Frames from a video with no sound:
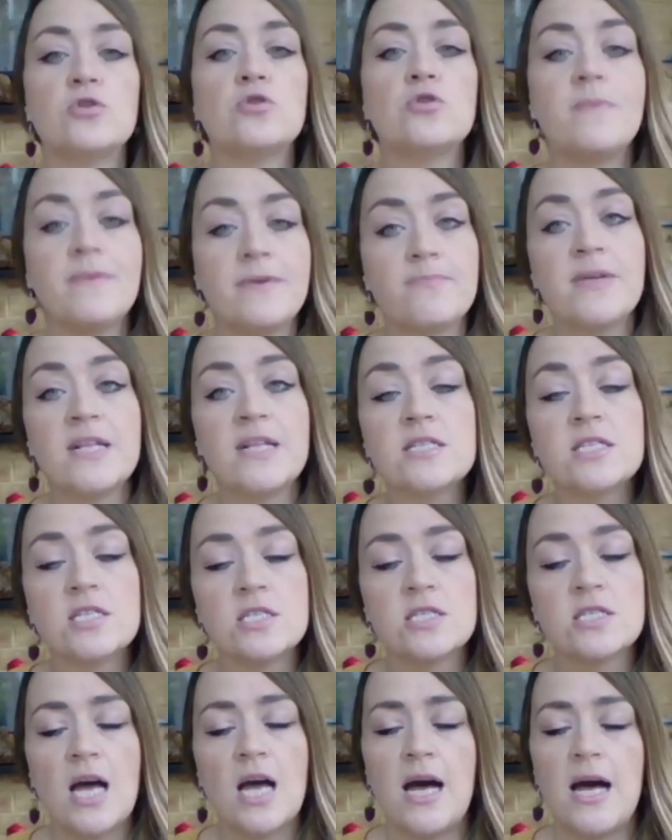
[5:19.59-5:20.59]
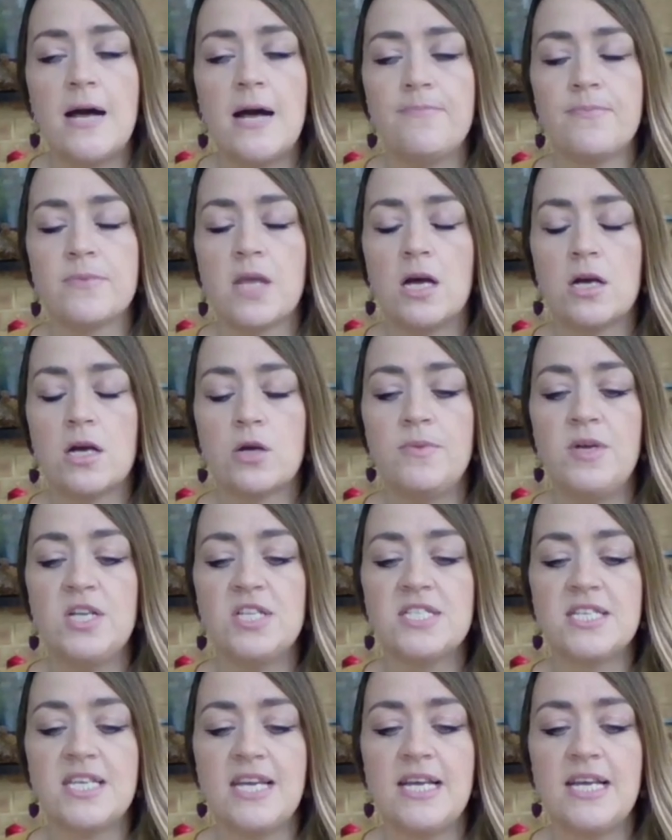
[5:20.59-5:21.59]
so to build a
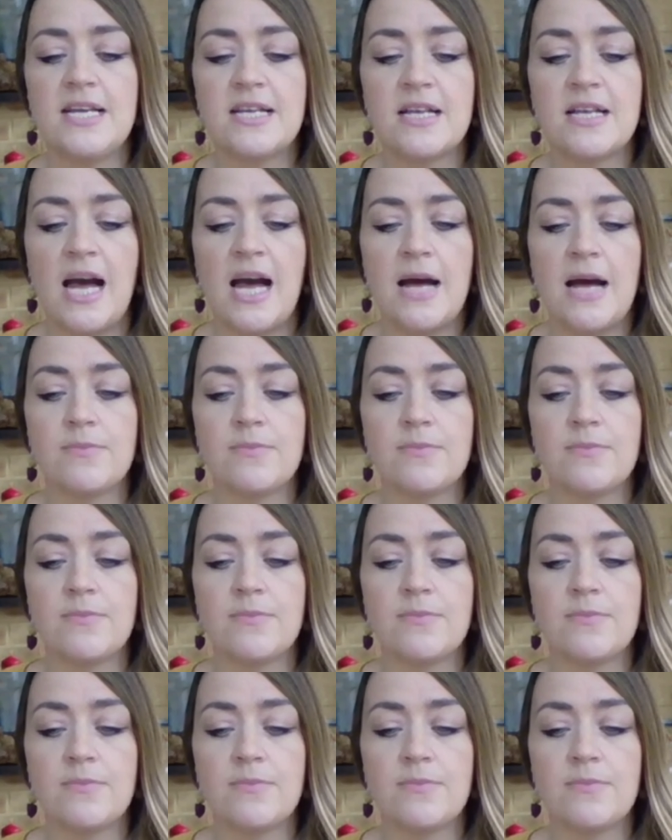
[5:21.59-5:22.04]
community